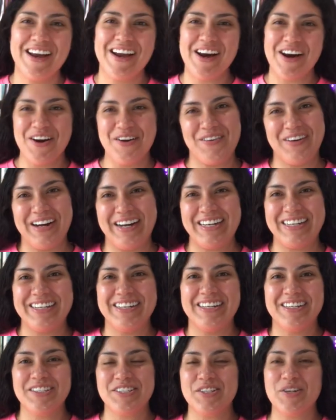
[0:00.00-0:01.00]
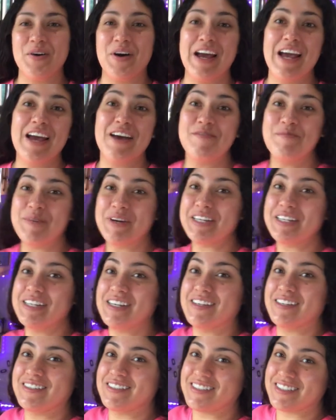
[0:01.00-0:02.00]
Alright, so I have my
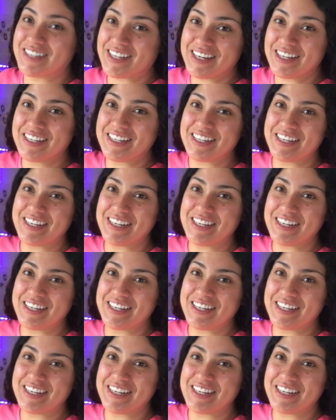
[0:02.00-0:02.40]
skillet